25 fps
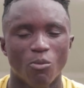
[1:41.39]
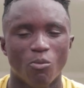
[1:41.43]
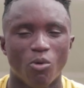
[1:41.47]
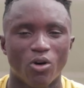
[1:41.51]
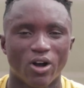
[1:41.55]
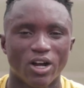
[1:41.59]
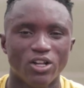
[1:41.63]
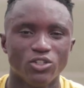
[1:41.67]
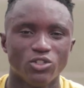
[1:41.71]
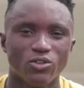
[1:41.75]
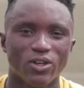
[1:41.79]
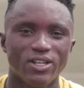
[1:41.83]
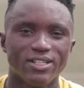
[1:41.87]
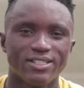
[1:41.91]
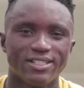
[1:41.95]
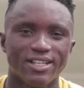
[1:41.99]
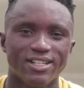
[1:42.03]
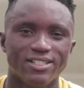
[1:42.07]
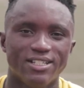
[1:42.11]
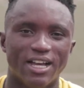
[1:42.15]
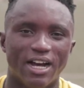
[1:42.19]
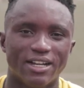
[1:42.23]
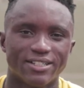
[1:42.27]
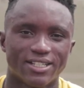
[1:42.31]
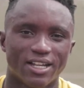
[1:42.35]
But getting to a
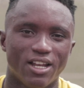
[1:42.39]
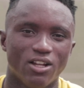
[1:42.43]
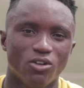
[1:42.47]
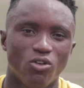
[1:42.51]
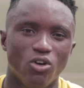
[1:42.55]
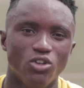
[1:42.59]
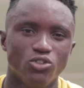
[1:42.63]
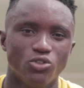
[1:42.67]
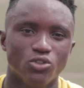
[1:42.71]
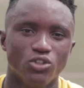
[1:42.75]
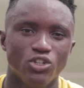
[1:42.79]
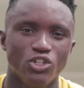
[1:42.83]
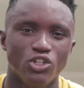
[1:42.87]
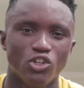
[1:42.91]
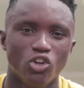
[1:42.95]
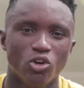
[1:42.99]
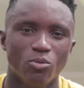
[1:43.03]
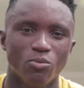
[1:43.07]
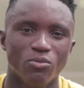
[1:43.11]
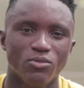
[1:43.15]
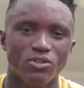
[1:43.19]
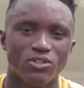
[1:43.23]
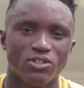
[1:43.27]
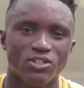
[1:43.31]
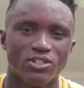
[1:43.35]
stage, I started going to
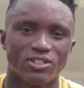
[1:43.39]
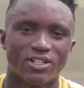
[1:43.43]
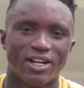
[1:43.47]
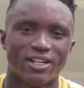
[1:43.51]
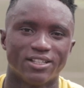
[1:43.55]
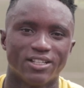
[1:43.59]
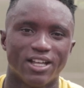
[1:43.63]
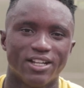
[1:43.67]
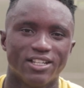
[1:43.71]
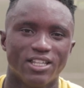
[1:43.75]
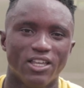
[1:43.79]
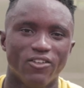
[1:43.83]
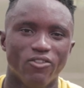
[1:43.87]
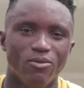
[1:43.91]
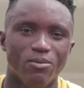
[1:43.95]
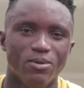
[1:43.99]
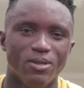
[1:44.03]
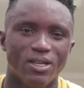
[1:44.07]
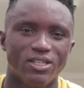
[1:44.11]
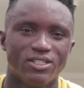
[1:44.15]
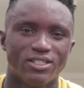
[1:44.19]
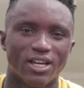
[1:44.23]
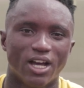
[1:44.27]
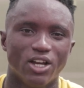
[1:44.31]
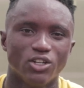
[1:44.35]
Europe. She started giving
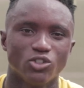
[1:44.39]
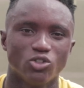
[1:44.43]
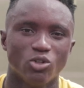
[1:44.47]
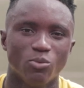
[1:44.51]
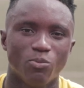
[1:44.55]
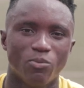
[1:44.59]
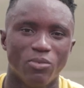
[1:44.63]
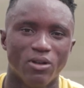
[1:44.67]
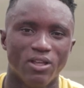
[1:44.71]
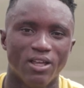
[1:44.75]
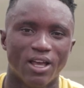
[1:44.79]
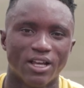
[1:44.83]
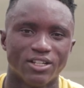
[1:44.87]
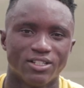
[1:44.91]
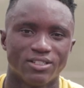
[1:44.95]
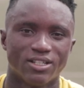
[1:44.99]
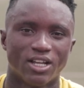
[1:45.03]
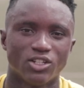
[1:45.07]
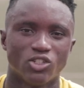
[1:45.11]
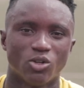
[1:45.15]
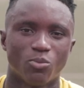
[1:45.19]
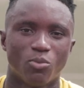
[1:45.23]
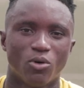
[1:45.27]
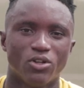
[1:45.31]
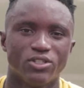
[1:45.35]
me a chance to play and she
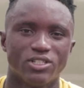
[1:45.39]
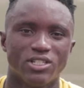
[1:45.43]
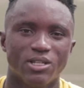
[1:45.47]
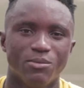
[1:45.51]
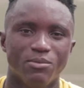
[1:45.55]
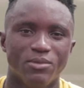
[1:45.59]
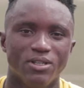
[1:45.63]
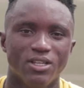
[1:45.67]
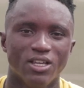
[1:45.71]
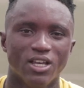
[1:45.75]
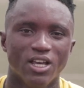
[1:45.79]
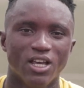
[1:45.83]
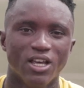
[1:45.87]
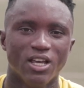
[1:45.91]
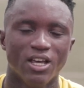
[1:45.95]
started supporting me.